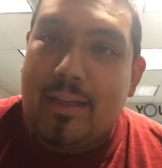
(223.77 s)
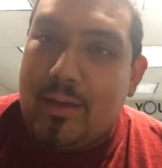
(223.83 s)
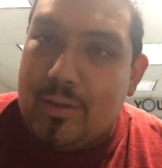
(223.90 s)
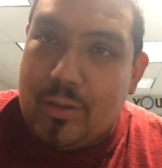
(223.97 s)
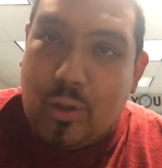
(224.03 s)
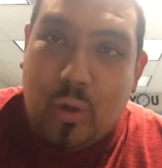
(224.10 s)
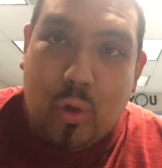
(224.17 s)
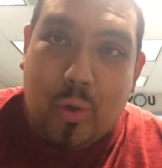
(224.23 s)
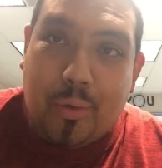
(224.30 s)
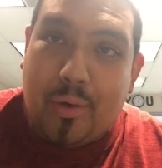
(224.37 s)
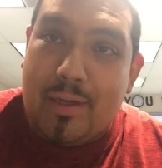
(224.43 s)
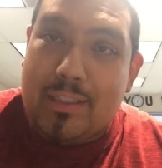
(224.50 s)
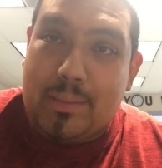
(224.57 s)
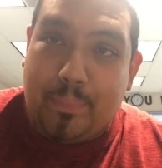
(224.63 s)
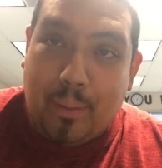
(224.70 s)
The whole
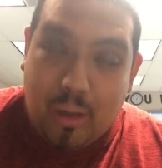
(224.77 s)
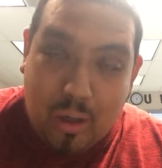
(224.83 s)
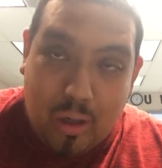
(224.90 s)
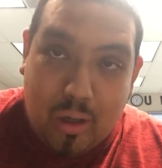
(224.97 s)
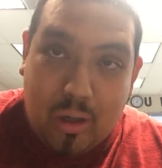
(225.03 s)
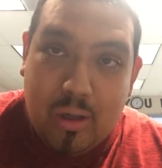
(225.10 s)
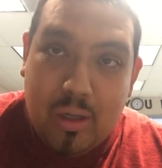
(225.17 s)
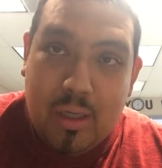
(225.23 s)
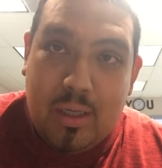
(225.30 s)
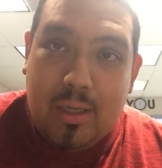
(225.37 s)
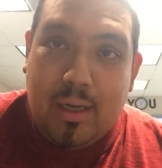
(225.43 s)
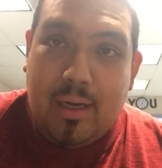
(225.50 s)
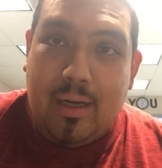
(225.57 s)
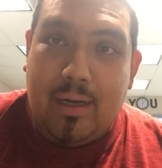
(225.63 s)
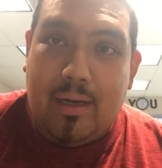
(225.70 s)
Chris Paul
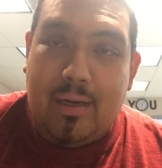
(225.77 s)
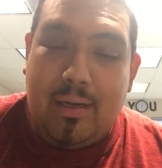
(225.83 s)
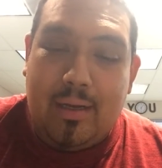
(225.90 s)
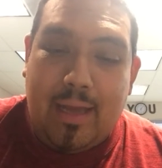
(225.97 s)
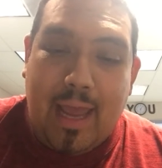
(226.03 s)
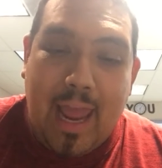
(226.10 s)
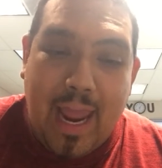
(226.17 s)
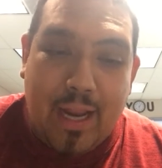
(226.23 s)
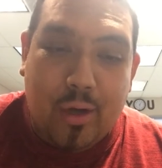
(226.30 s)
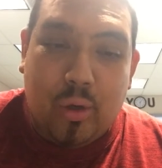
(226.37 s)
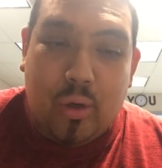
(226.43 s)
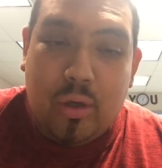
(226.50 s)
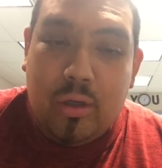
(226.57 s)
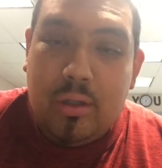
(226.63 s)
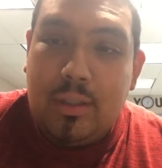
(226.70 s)

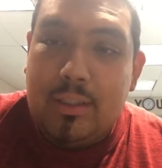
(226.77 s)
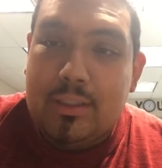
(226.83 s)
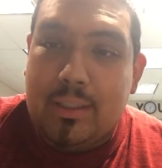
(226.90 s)
angle,